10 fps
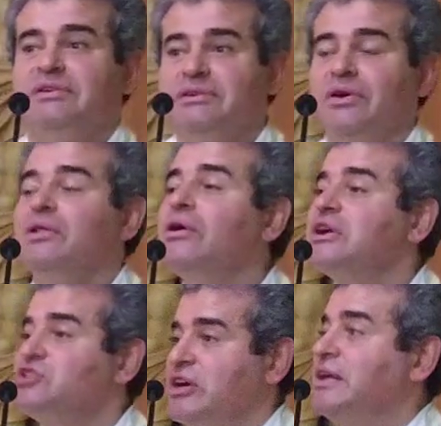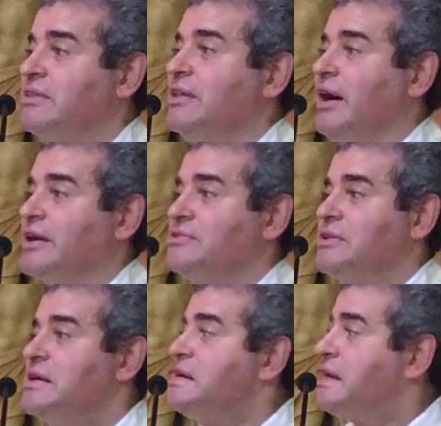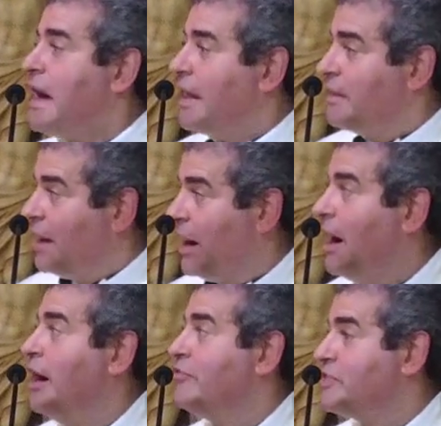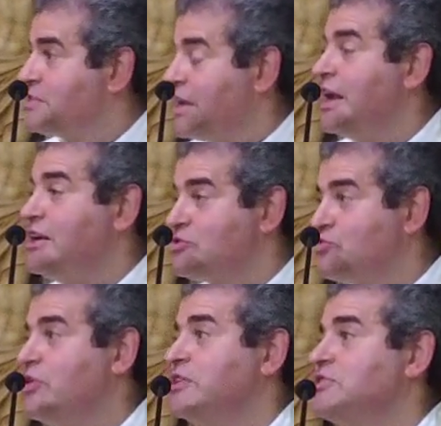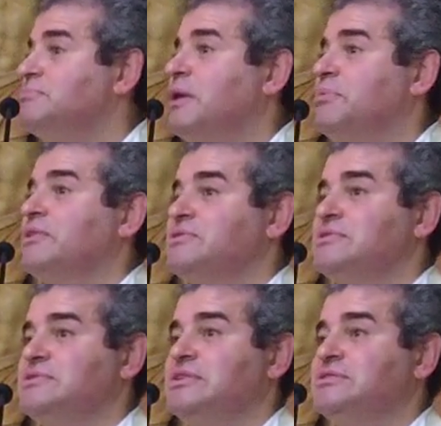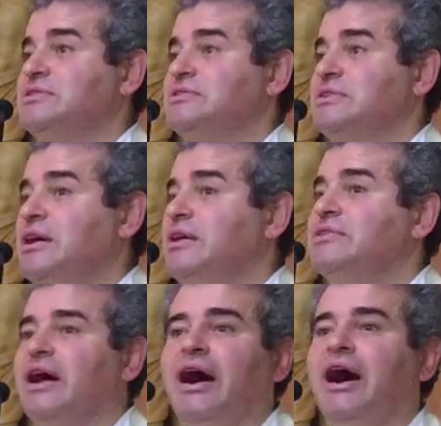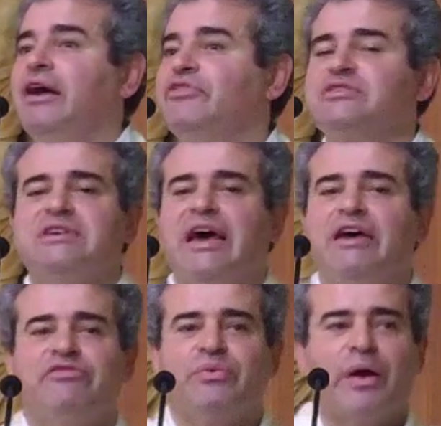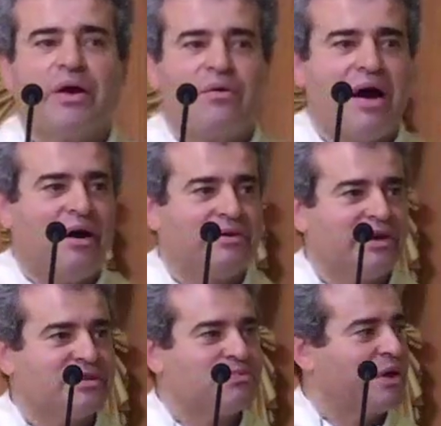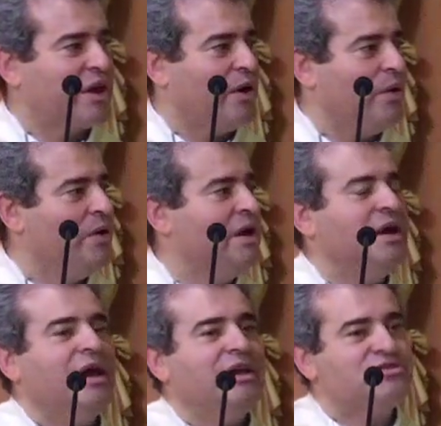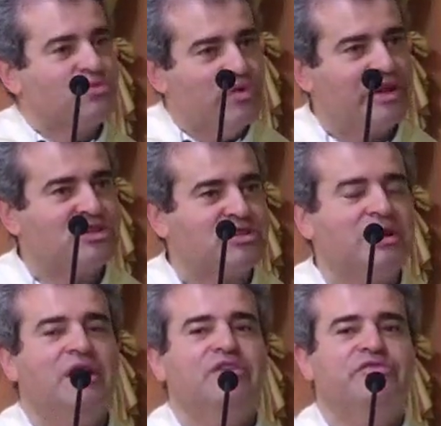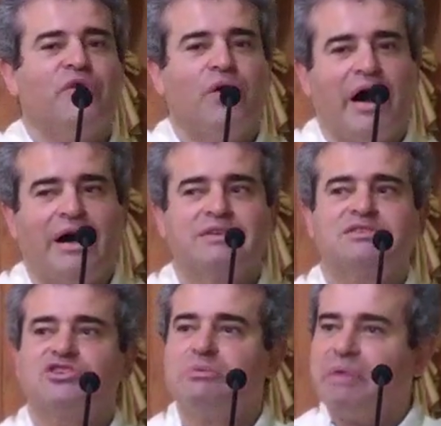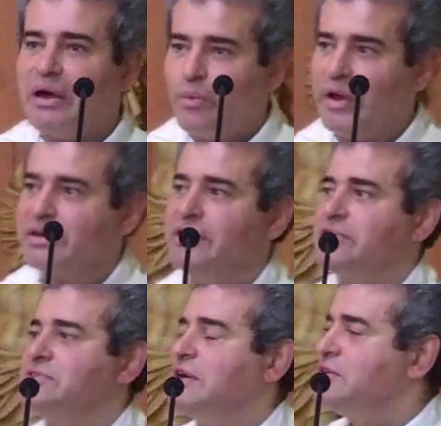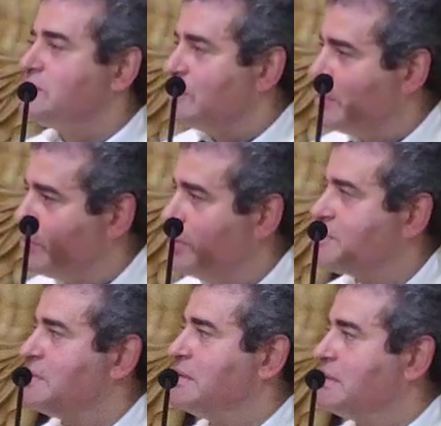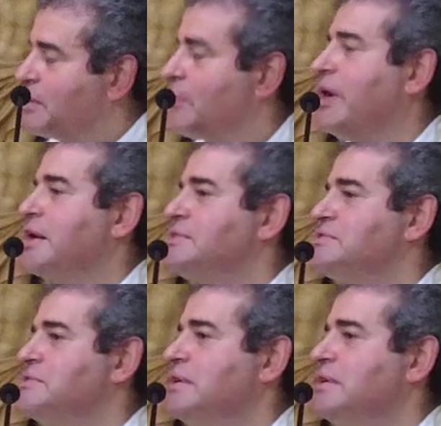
No longer shedding the light. And the harvest is rich, my brothers and sisters. The harvest everywhere around us we go is rich for us to bear witness to the risen Christ